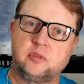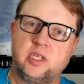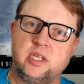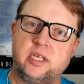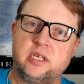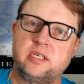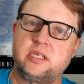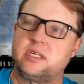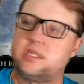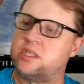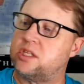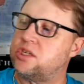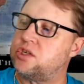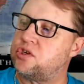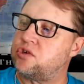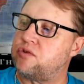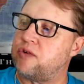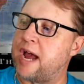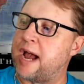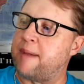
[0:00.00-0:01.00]
This is the
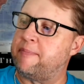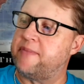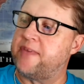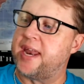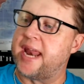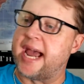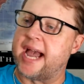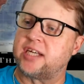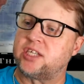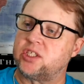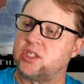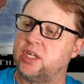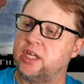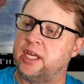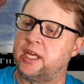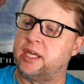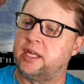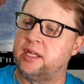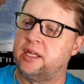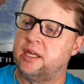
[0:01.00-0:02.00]
strap that actually,
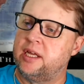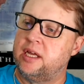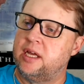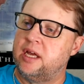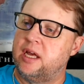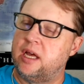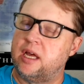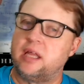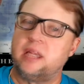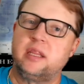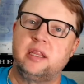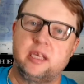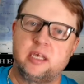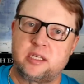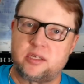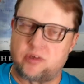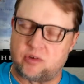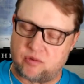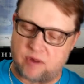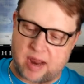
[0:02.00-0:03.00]

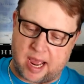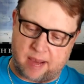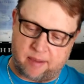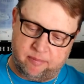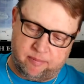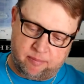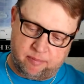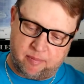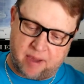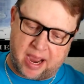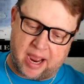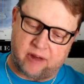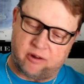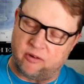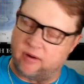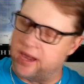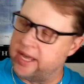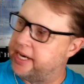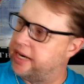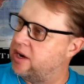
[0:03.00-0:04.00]
this strap
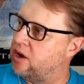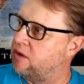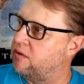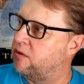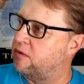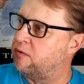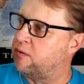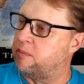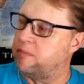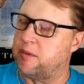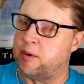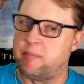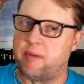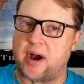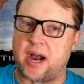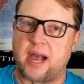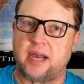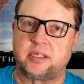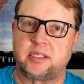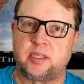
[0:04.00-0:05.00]
migrated over from the
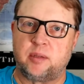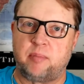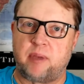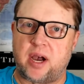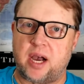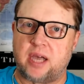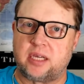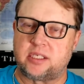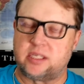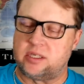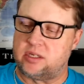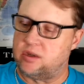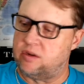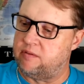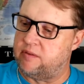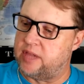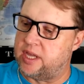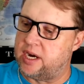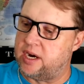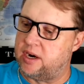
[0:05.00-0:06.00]
box. The box is
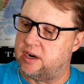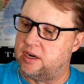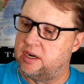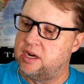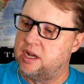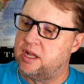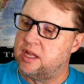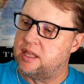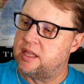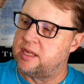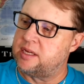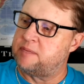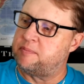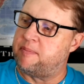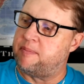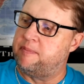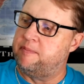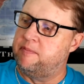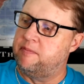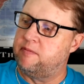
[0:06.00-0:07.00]
over there. This
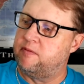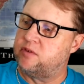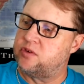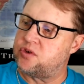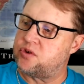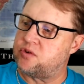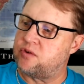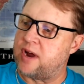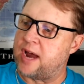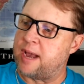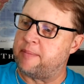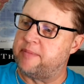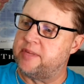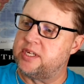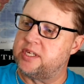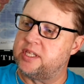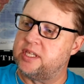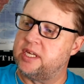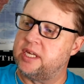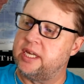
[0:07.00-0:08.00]
strap
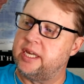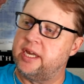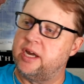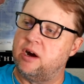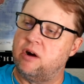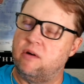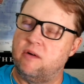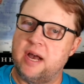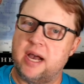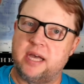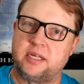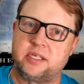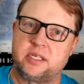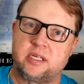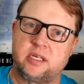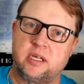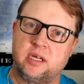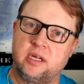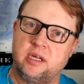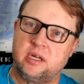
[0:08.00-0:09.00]
is the
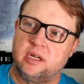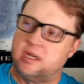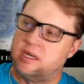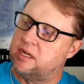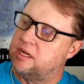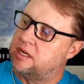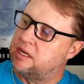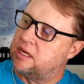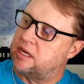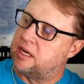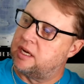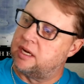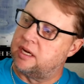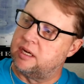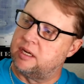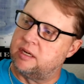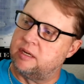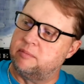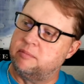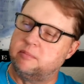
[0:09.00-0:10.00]
EOS
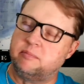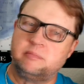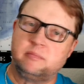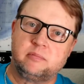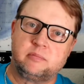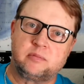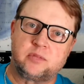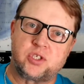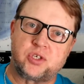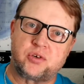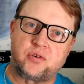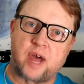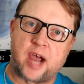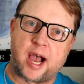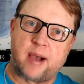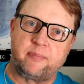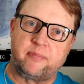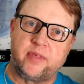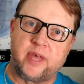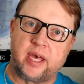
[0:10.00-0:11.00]

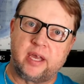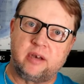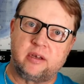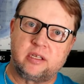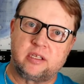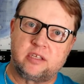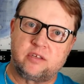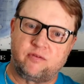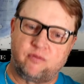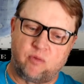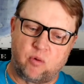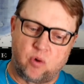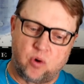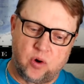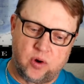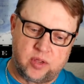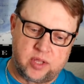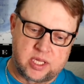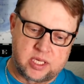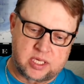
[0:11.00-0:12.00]
strap that's
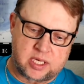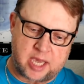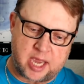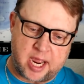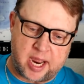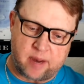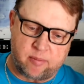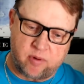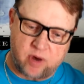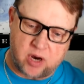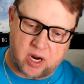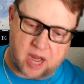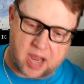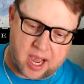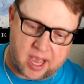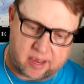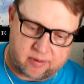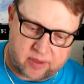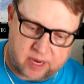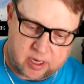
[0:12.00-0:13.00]
for this camera.
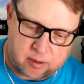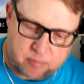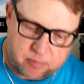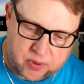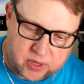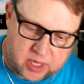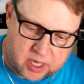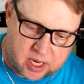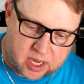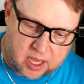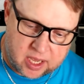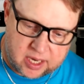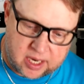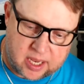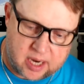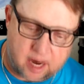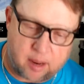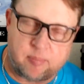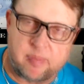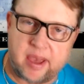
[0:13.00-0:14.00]
I haven't put it on
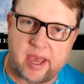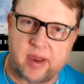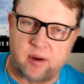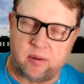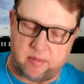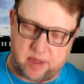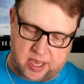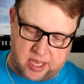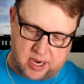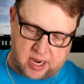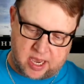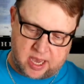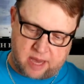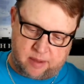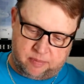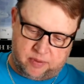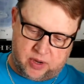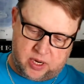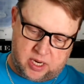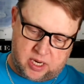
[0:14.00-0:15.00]
yet. I may or may not
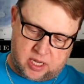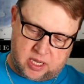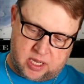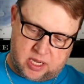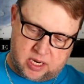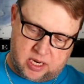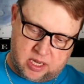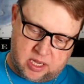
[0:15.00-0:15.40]
put it on.